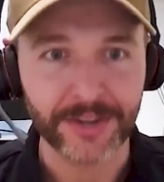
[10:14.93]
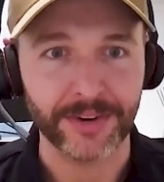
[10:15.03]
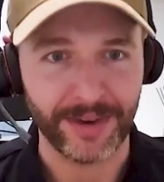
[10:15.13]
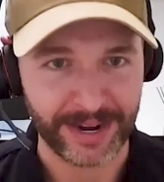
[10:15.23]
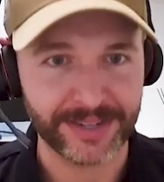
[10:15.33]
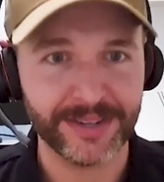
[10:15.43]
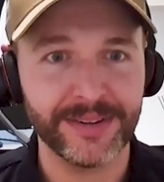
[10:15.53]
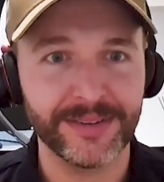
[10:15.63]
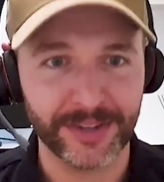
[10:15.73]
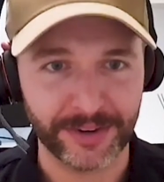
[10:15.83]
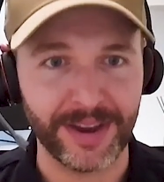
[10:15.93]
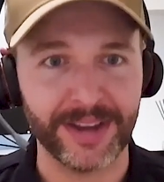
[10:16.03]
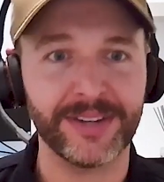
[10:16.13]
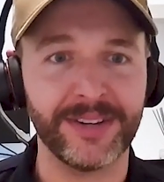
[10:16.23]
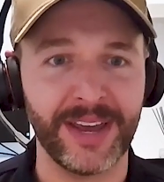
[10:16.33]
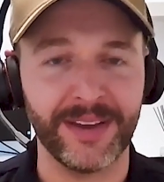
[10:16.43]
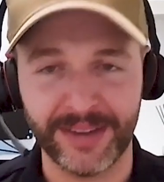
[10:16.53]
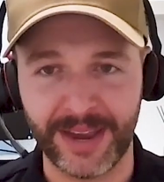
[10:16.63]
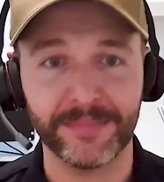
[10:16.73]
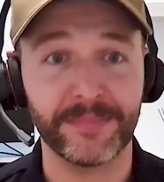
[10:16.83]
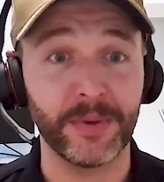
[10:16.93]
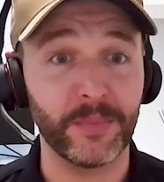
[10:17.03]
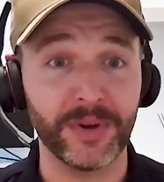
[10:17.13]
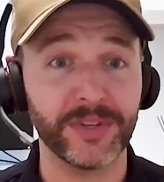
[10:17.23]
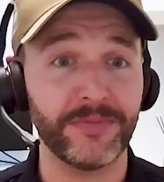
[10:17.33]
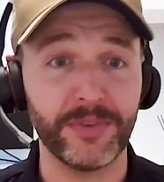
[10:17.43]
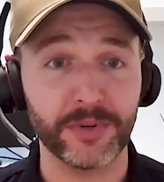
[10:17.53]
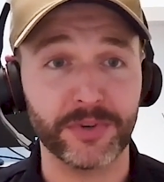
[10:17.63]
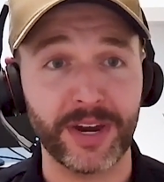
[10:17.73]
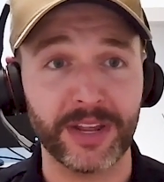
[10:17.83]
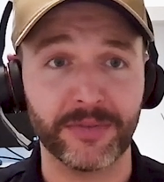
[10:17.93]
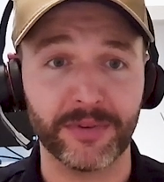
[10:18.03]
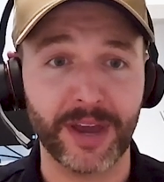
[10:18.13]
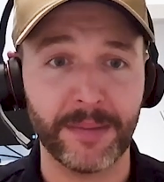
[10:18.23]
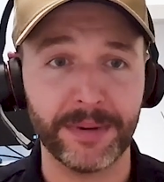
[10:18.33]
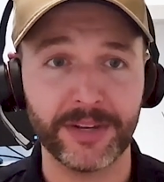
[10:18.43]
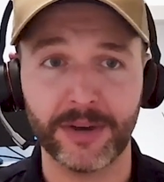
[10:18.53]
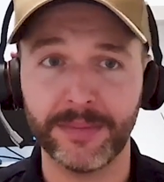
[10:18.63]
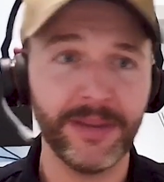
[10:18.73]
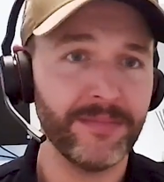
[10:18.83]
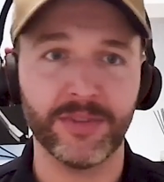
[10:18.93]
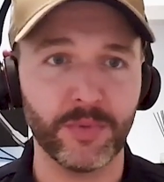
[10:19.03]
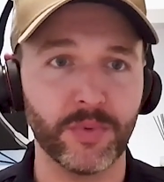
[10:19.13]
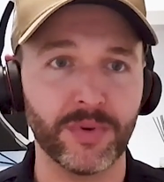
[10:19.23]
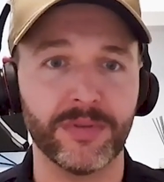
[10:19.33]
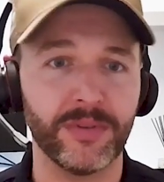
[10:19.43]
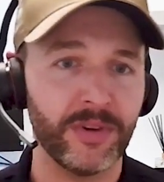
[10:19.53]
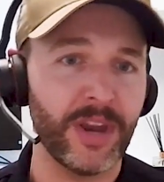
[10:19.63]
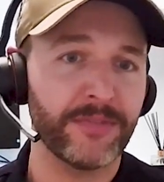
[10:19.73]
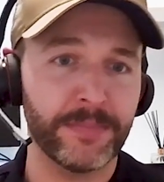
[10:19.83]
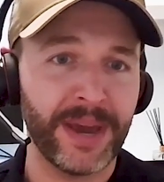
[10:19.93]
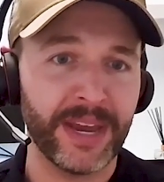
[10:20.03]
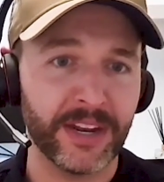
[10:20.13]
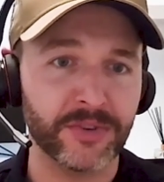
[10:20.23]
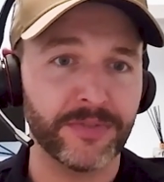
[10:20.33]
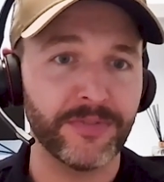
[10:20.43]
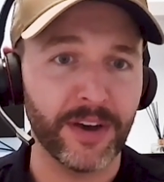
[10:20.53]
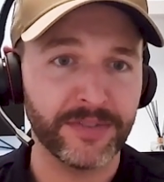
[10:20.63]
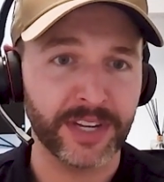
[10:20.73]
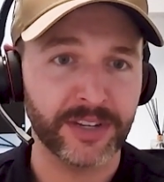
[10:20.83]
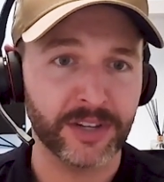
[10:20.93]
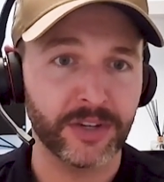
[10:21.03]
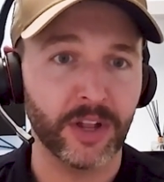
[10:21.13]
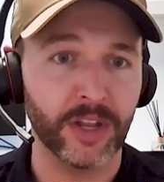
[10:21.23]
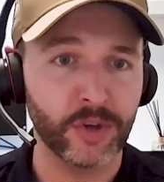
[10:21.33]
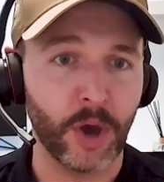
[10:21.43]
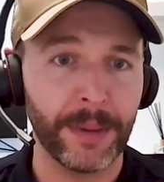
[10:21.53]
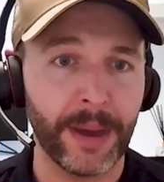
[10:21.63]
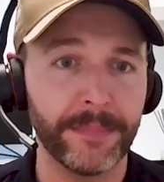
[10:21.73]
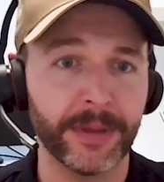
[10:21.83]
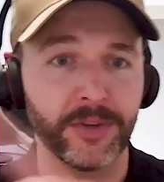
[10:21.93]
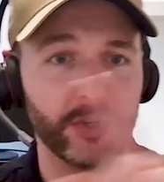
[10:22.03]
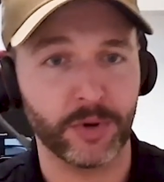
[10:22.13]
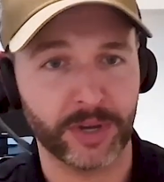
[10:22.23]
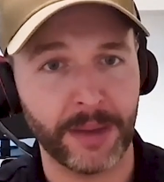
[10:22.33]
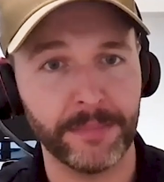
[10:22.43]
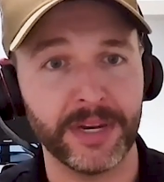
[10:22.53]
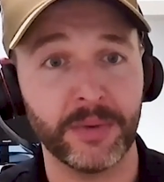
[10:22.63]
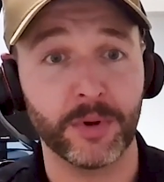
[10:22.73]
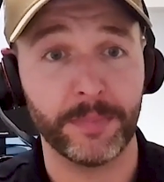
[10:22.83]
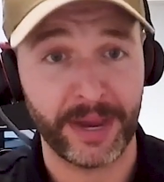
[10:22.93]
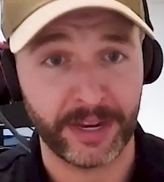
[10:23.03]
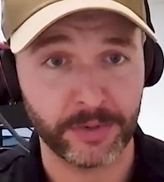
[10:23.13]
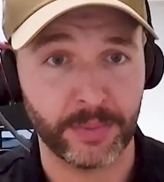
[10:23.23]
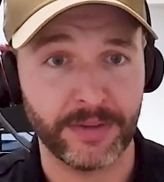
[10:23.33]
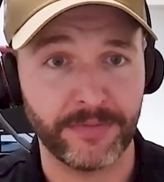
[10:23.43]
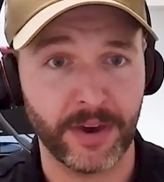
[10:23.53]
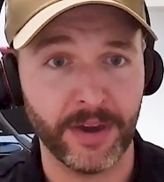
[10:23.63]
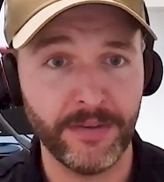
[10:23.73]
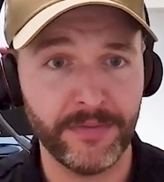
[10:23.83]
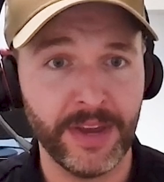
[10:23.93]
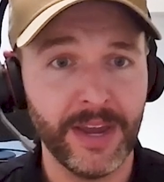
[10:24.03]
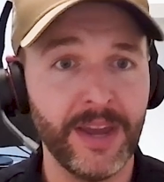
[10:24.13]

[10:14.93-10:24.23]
Correct. Now, yeah, but whereas if you were trading through a company, Tommy, you'd have to pay an extra 5 cents to the dollar top up because your company would have paid 25.